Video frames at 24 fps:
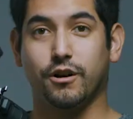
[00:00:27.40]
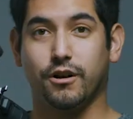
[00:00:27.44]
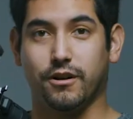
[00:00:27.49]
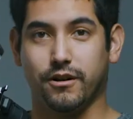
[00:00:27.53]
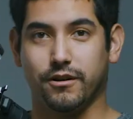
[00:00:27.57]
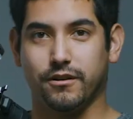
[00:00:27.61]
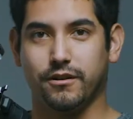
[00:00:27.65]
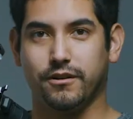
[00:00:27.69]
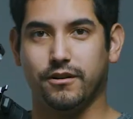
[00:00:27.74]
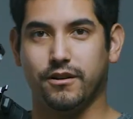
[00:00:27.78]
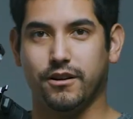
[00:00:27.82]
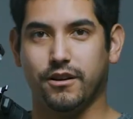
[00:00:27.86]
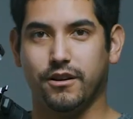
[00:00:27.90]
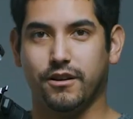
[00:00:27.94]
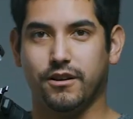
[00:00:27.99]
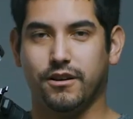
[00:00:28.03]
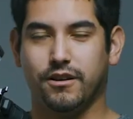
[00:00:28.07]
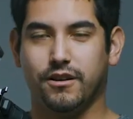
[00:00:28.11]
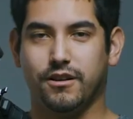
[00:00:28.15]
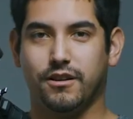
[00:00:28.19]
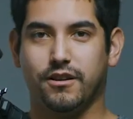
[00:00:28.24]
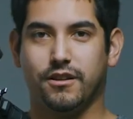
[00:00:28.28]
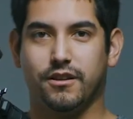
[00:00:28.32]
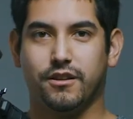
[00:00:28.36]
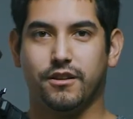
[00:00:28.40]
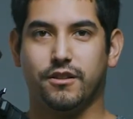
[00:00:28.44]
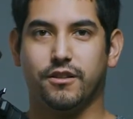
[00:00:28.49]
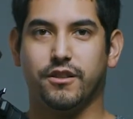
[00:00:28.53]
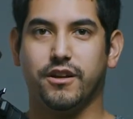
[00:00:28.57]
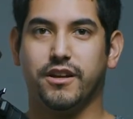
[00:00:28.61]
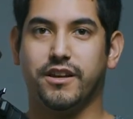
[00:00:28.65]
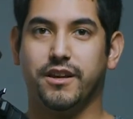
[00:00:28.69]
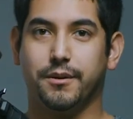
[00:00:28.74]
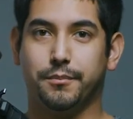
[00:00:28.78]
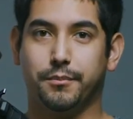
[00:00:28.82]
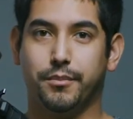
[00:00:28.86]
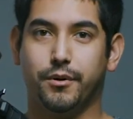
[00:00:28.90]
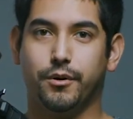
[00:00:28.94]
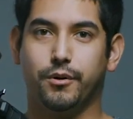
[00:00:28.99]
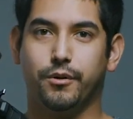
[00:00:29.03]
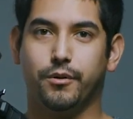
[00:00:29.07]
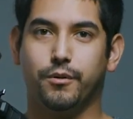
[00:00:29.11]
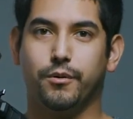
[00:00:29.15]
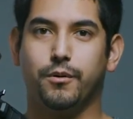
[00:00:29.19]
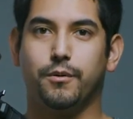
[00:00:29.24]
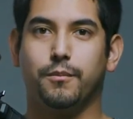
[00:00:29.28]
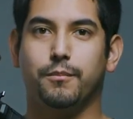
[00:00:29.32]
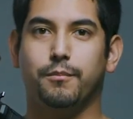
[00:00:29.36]
on the
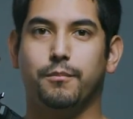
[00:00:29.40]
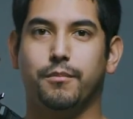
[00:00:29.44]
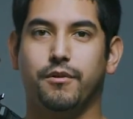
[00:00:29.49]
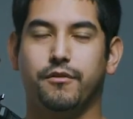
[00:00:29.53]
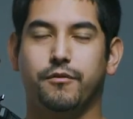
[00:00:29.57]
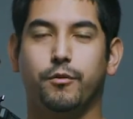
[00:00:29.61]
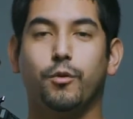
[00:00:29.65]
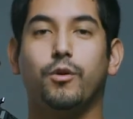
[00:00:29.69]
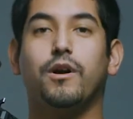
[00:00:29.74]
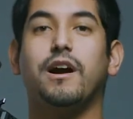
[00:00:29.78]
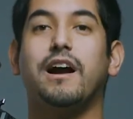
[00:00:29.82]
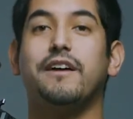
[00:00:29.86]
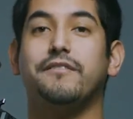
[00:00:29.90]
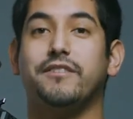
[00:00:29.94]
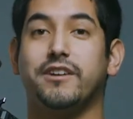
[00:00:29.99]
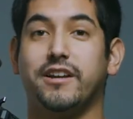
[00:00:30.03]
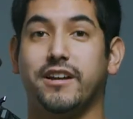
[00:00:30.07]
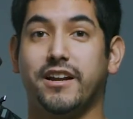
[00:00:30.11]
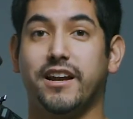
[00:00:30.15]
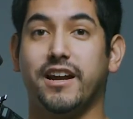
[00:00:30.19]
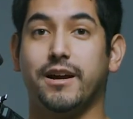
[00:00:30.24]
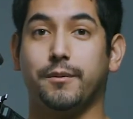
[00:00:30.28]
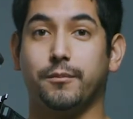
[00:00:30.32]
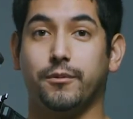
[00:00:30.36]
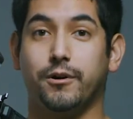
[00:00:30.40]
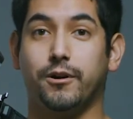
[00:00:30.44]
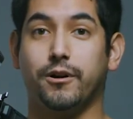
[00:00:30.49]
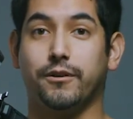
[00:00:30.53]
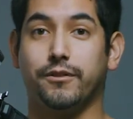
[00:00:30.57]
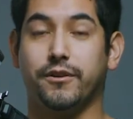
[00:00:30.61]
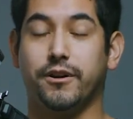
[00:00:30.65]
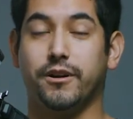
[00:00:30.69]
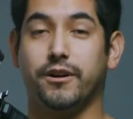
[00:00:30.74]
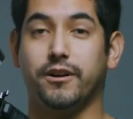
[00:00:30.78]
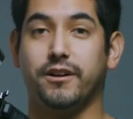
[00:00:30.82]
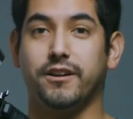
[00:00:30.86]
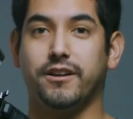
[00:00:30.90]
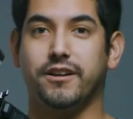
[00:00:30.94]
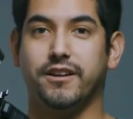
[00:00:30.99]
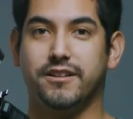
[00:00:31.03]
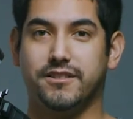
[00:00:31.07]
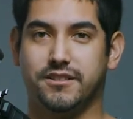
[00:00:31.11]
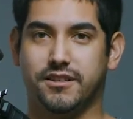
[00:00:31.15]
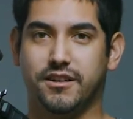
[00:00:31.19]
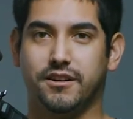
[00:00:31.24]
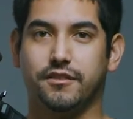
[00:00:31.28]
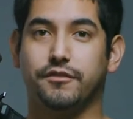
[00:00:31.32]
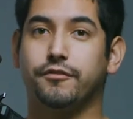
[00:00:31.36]
gimbal before having a camera on there.
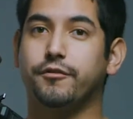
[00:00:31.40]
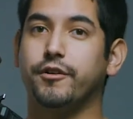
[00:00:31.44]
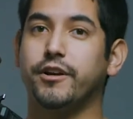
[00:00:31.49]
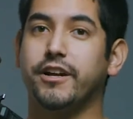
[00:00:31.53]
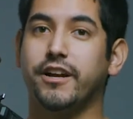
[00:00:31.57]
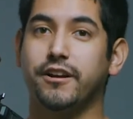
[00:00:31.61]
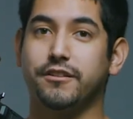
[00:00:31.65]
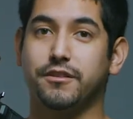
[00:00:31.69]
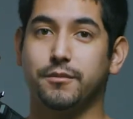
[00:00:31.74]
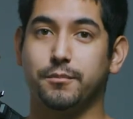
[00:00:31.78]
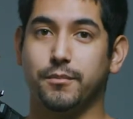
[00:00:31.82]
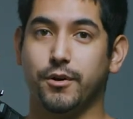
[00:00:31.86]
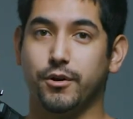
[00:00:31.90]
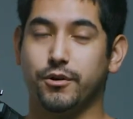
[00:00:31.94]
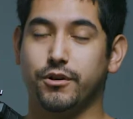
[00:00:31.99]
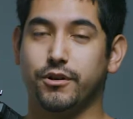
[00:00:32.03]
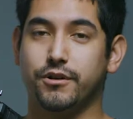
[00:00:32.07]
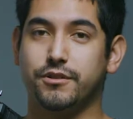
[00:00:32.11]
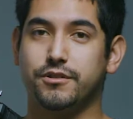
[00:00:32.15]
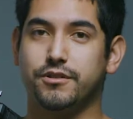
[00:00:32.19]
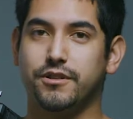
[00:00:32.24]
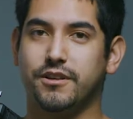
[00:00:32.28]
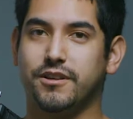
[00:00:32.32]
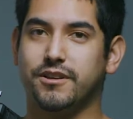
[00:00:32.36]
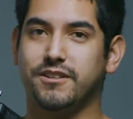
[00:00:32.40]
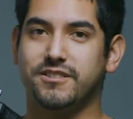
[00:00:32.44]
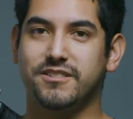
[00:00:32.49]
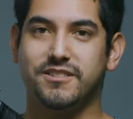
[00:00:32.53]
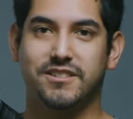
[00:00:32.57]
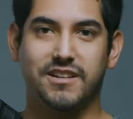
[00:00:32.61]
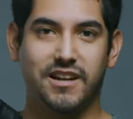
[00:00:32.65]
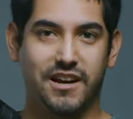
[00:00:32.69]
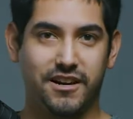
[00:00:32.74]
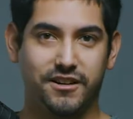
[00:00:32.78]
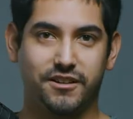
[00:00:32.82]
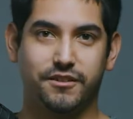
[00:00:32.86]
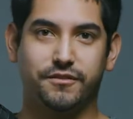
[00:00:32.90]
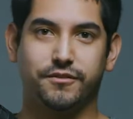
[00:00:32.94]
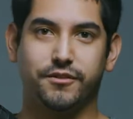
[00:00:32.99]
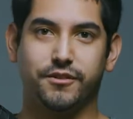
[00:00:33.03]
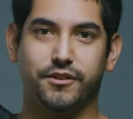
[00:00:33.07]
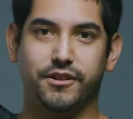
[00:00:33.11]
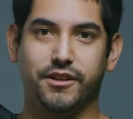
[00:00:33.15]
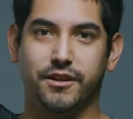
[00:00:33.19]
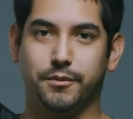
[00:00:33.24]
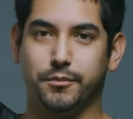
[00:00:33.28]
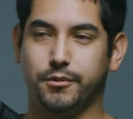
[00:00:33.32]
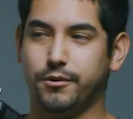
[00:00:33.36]
It's going to freak out the motors. It's not good for
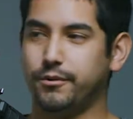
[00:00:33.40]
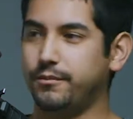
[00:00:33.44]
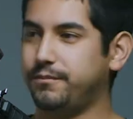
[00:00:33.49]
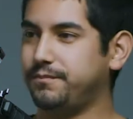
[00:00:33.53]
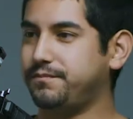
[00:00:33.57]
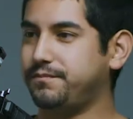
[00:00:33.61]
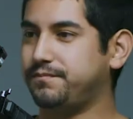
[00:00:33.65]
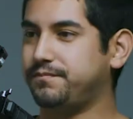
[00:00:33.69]
the gimbal.